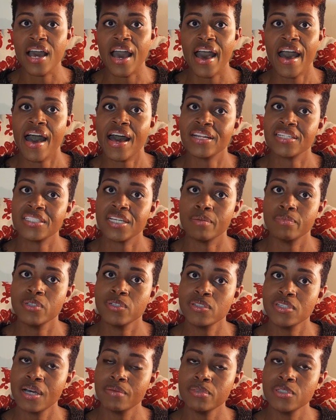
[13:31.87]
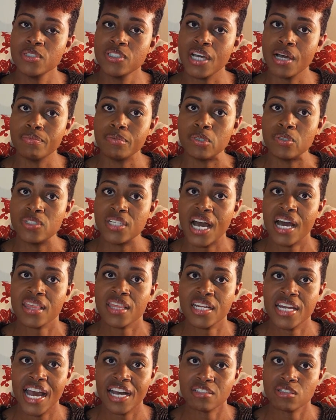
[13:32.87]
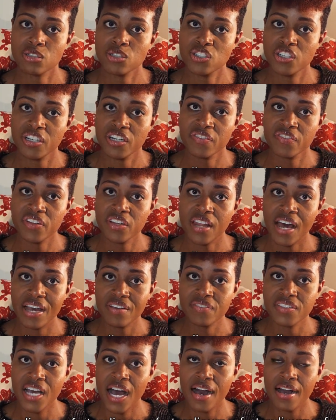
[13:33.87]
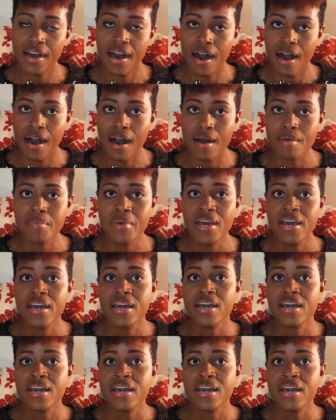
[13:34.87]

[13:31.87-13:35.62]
at www.thenaturaljourneyforlife.com.